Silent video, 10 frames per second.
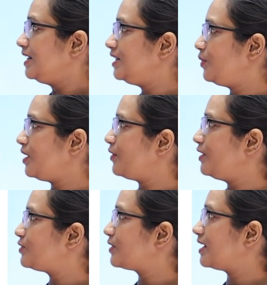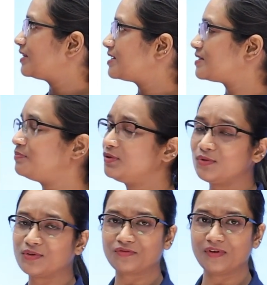You are going to get this
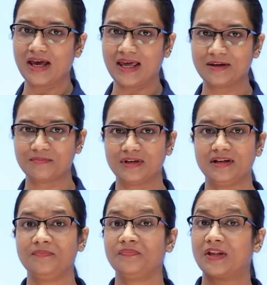beautiful animal,